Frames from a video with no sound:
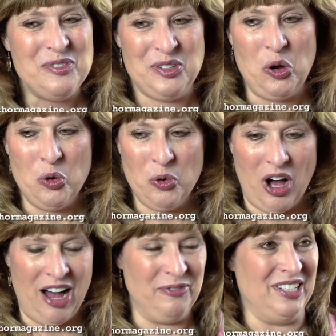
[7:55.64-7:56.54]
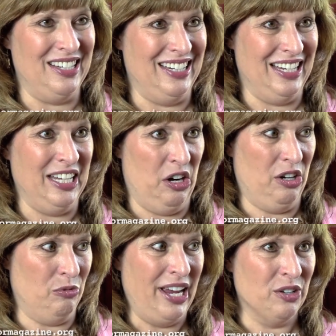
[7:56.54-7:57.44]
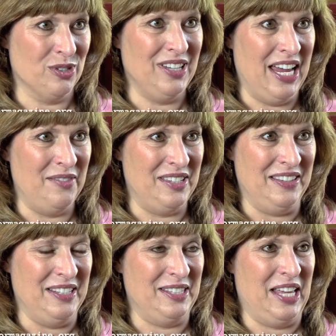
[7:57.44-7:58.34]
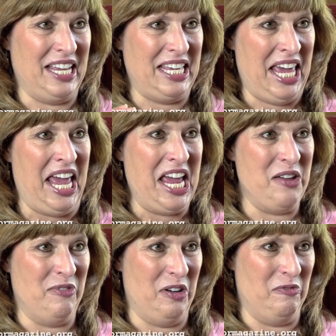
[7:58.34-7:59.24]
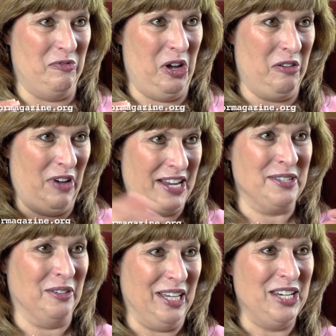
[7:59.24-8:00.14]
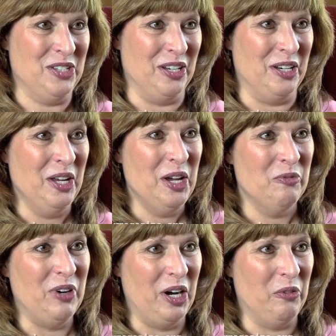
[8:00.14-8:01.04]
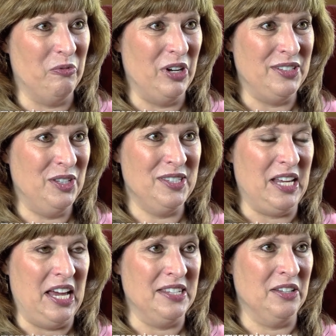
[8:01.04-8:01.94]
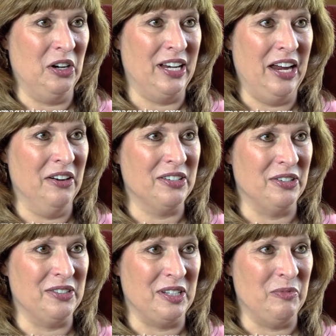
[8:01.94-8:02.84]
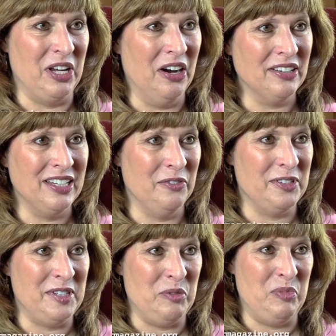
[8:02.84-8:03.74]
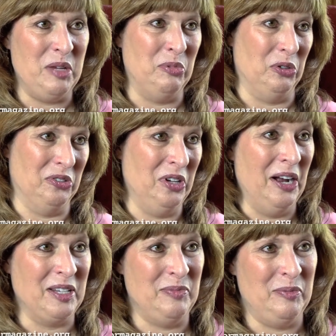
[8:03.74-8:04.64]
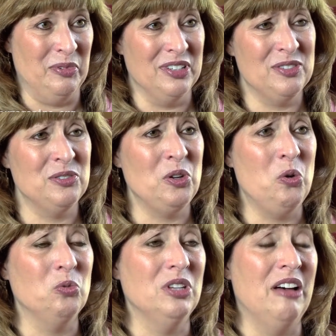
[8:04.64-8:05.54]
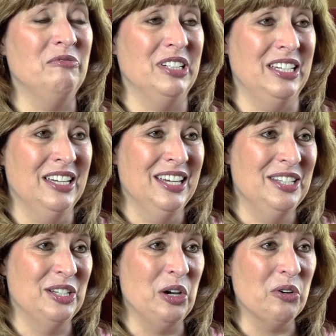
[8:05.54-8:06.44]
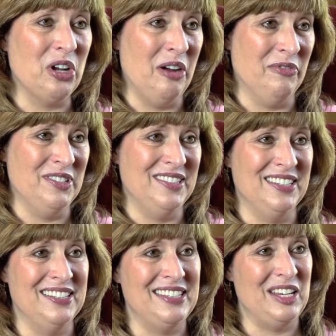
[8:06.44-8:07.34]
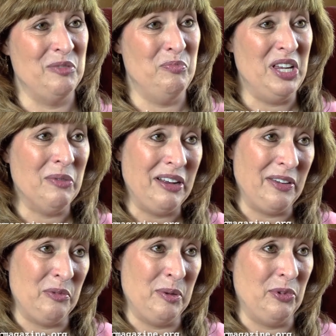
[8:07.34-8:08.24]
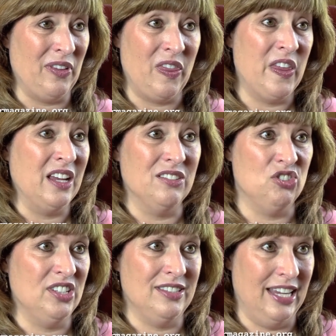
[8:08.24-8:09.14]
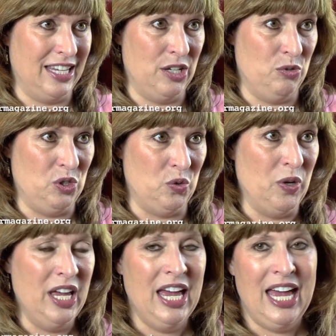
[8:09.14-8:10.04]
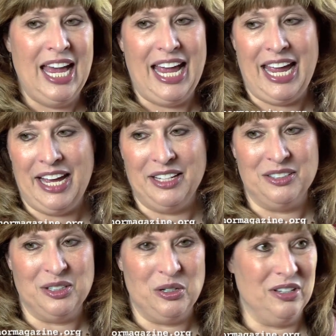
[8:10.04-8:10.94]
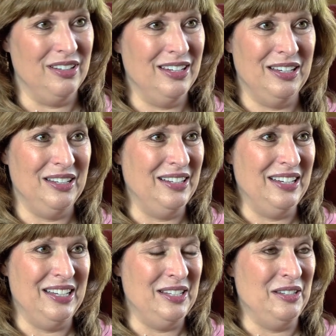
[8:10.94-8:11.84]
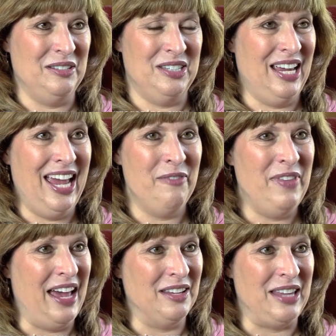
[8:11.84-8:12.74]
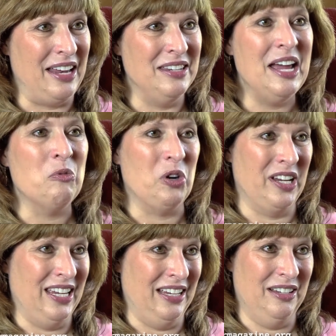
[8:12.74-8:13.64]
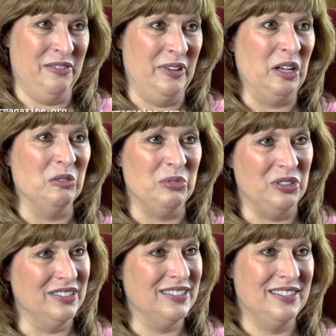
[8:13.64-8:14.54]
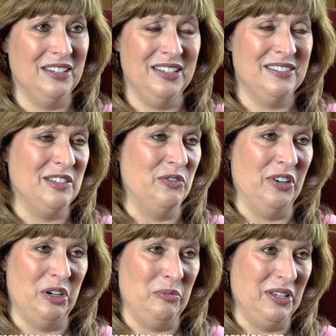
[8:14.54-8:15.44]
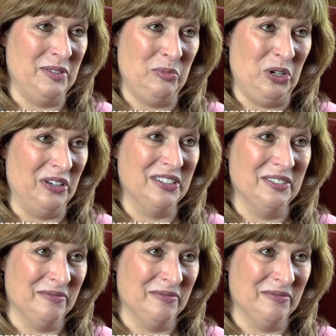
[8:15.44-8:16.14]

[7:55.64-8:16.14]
so often in our writers' lives in this like cave of, of isolation where it's just us and our characters and we hardly ever see people or talk to people. And it's so lovely to go to conferences, be around other people that think just like you do and to have that that networking available, it's the it's the very best part.